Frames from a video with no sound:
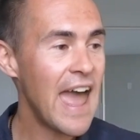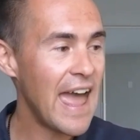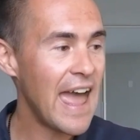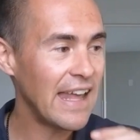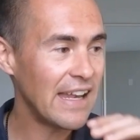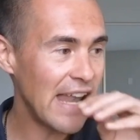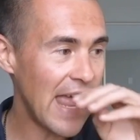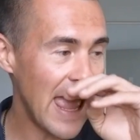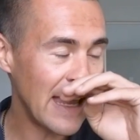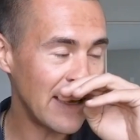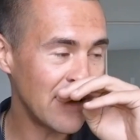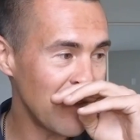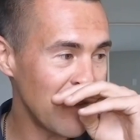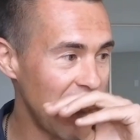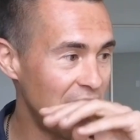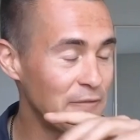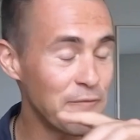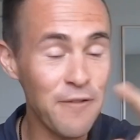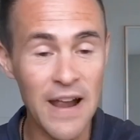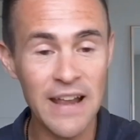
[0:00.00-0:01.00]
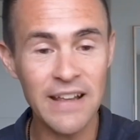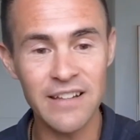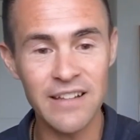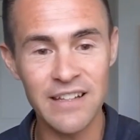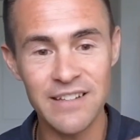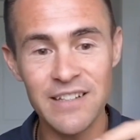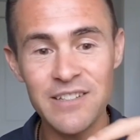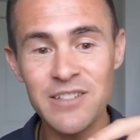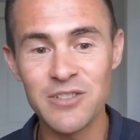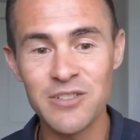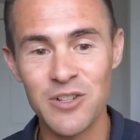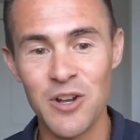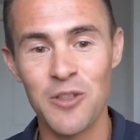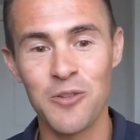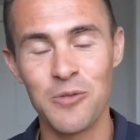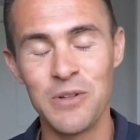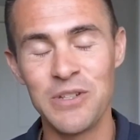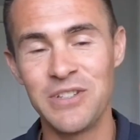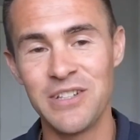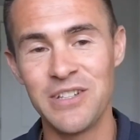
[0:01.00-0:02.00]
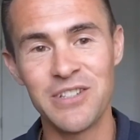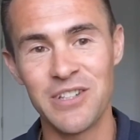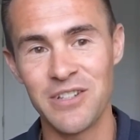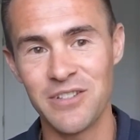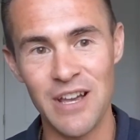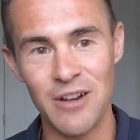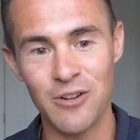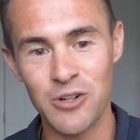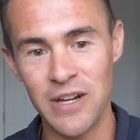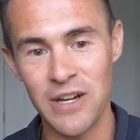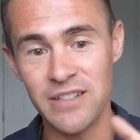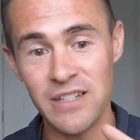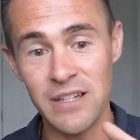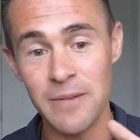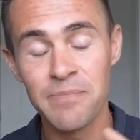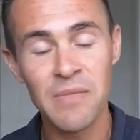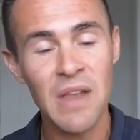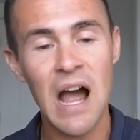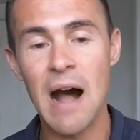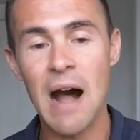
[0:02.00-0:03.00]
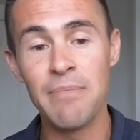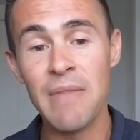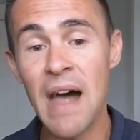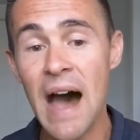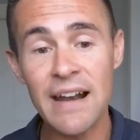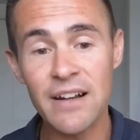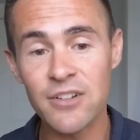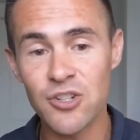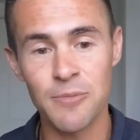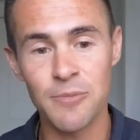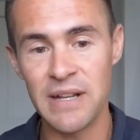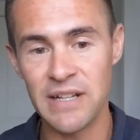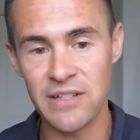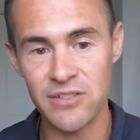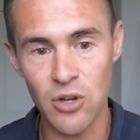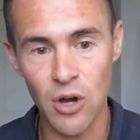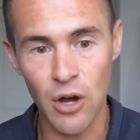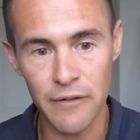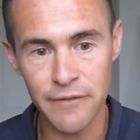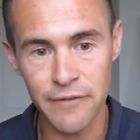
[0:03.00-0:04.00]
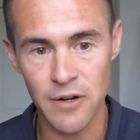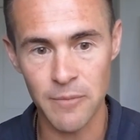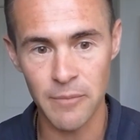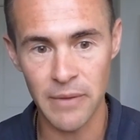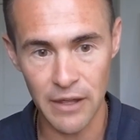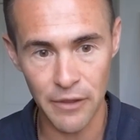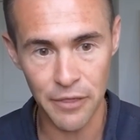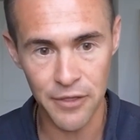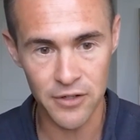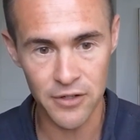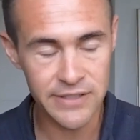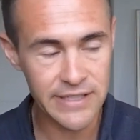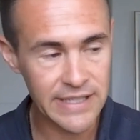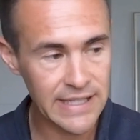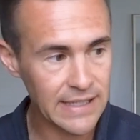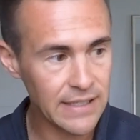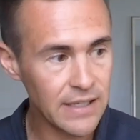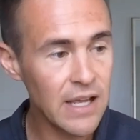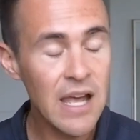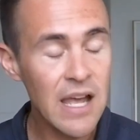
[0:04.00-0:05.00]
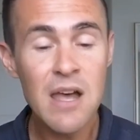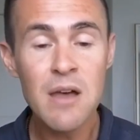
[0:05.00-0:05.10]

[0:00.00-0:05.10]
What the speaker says: And frankly, this is another reason, this is going to sound crazy. I'm not a tremendous golfer. I'm like a 13,